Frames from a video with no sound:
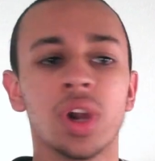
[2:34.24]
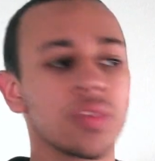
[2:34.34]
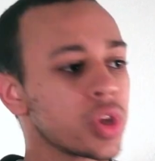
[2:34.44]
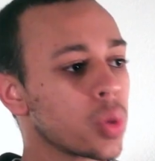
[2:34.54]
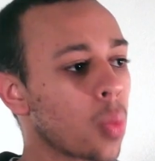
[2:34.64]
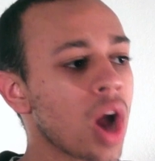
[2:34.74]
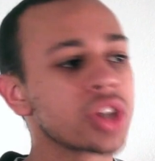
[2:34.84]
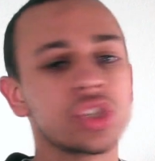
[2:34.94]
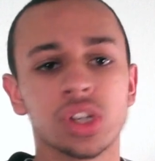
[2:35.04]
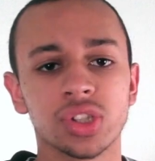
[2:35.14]
whenever you
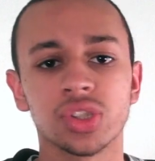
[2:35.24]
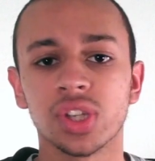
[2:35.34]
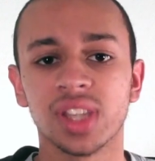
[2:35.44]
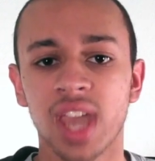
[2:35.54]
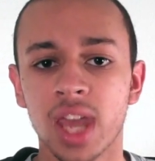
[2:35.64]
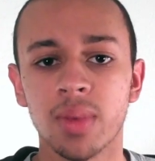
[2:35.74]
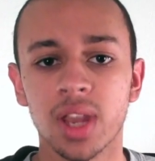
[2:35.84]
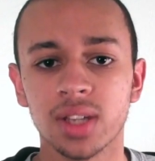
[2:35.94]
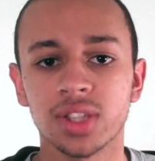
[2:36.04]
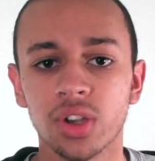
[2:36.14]
watch Justice League, the
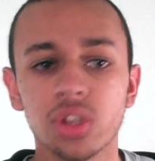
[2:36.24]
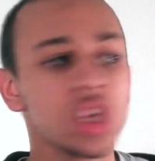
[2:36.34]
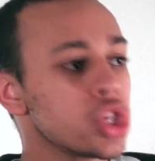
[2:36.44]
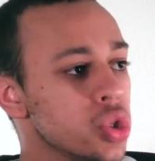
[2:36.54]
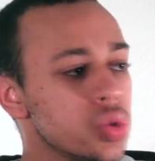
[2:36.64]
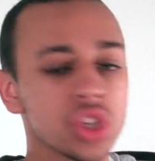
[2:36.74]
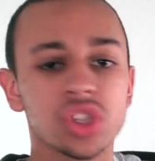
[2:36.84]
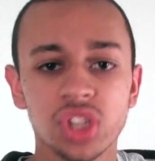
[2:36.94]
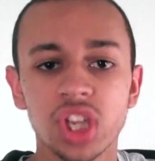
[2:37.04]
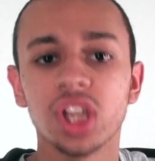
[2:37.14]
animated series, you
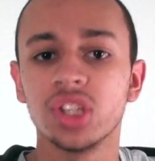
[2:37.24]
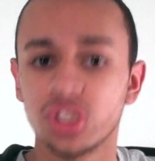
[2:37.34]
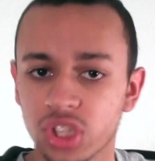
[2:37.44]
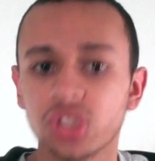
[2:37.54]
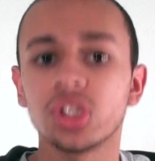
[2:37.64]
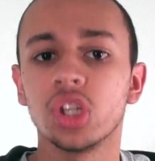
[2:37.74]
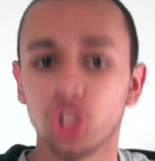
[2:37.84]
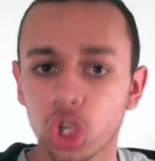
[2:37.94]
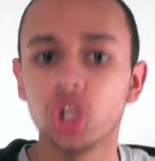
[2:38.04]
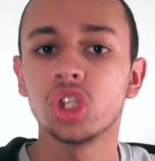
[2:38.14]
just see
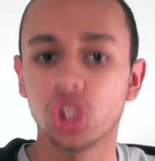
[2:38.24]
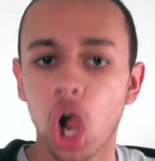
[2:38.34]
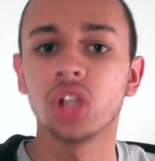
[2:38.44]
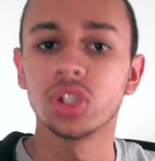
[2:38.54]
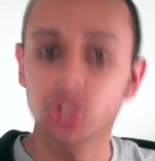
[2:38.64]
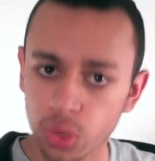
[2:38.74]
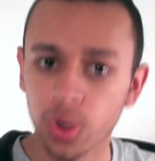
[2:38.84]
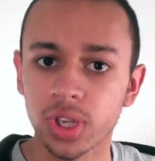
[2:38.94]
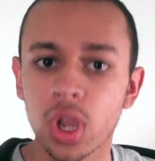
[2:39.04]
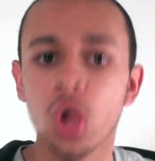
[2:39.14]
consistent good John
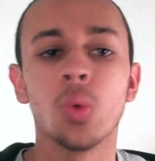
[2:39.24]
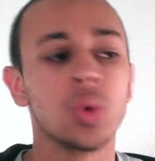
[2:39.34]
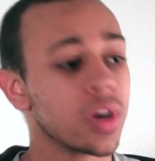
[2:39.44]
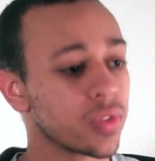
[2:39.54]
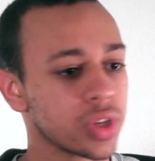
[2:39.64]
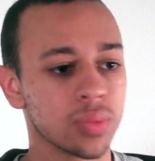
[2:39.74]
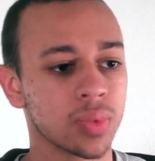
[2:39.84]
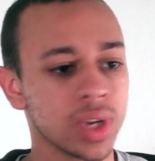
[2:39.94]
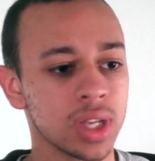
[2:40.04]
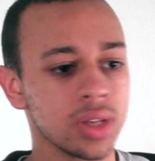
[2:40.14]
Stewart. Whenever you
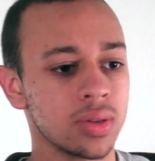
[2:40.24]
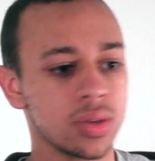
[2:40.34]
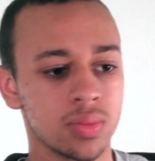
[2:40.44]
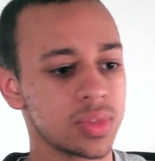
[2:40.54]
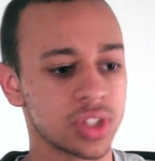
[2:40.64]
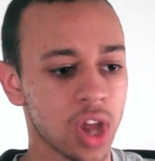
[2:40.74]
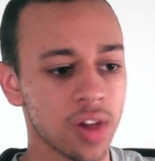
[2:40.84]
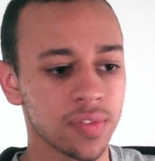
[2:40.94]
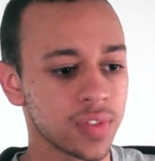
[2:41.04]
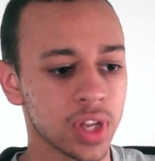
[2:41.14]
read
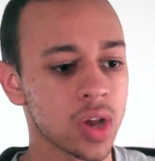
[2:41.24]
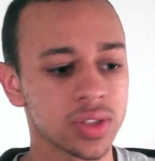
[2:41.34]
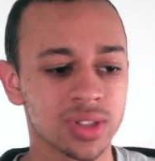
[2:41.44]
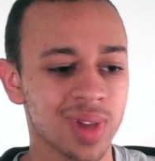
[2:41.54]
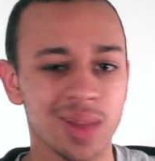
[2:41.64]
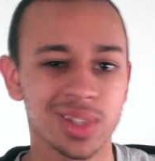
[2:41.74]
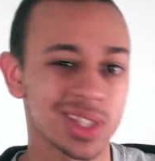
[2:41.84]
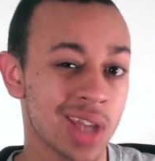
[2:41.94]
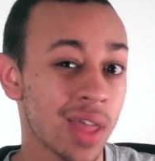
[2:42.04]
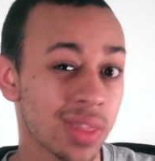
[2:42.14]
stuff, you know, sometimes
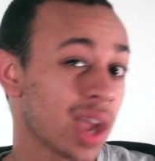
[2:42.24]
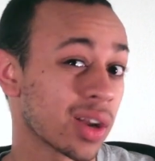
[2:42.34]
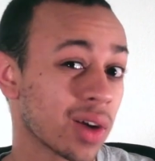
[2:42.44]
it's not that